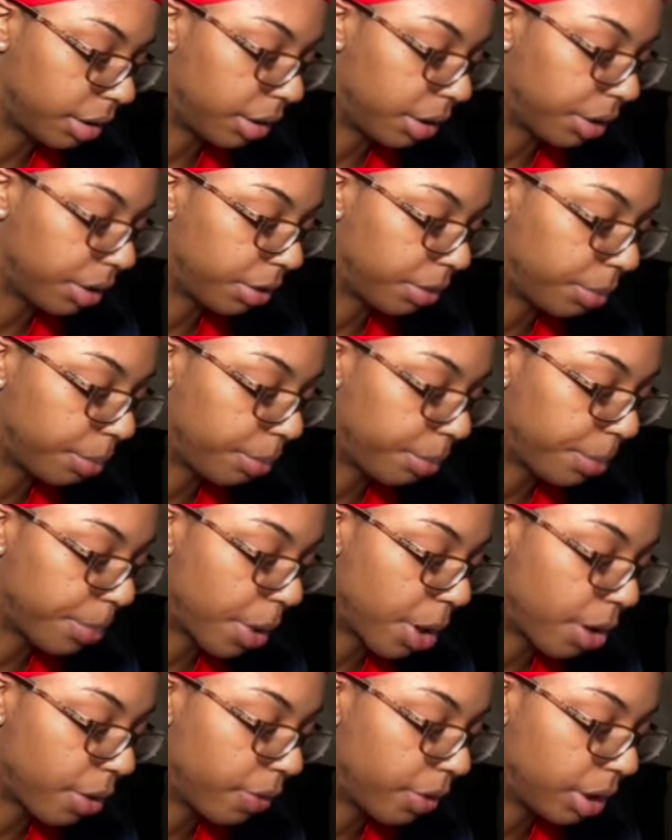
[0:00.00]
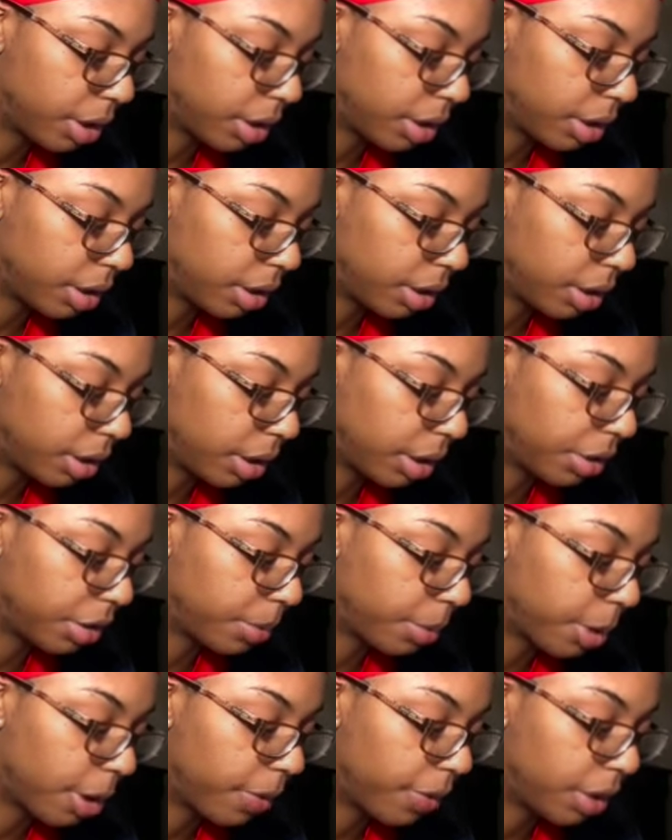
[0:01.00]
There is
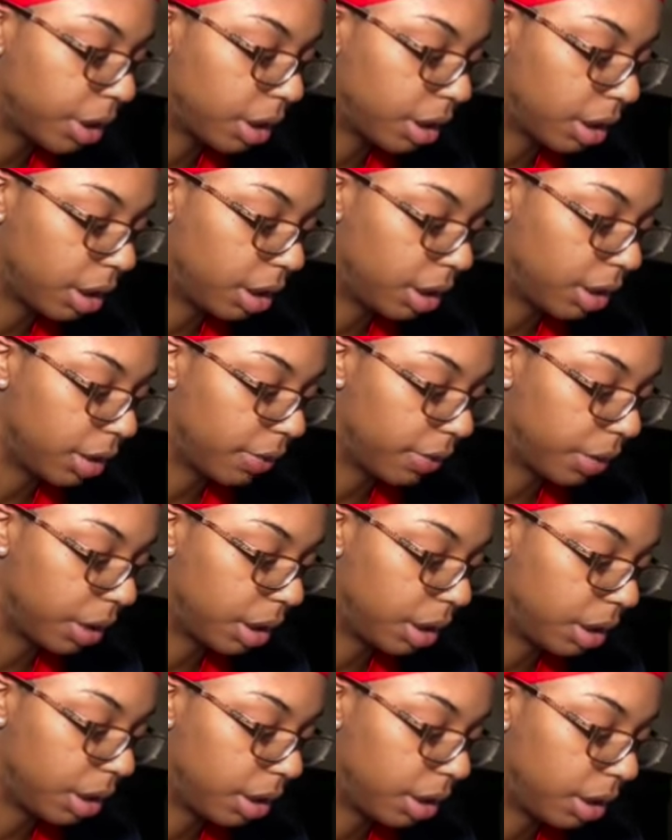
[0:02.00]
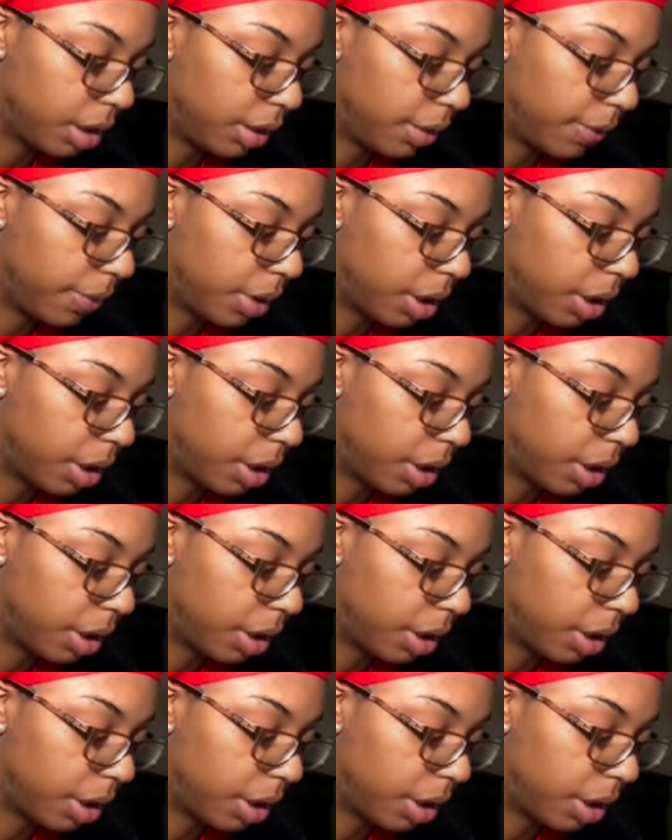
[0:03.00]
perfect love in the